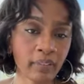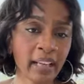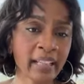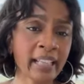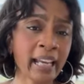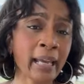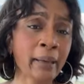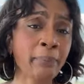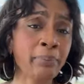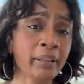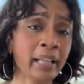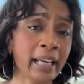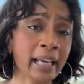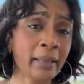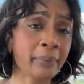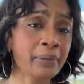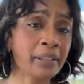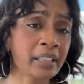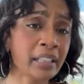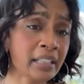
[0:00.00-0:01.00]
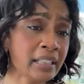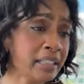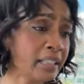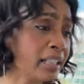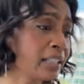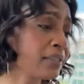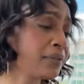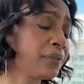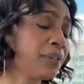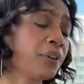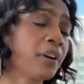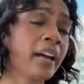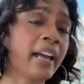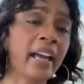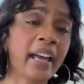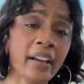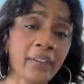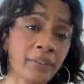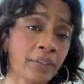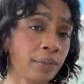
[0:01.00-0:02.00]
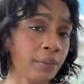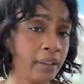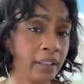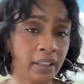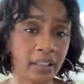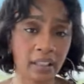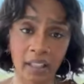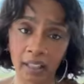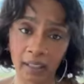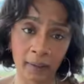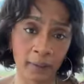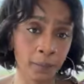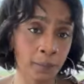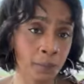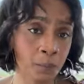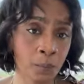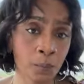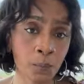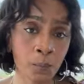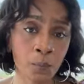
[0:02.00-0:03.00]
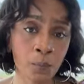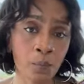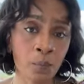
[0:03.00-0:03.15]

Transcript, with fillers: They blame Jesus for everything.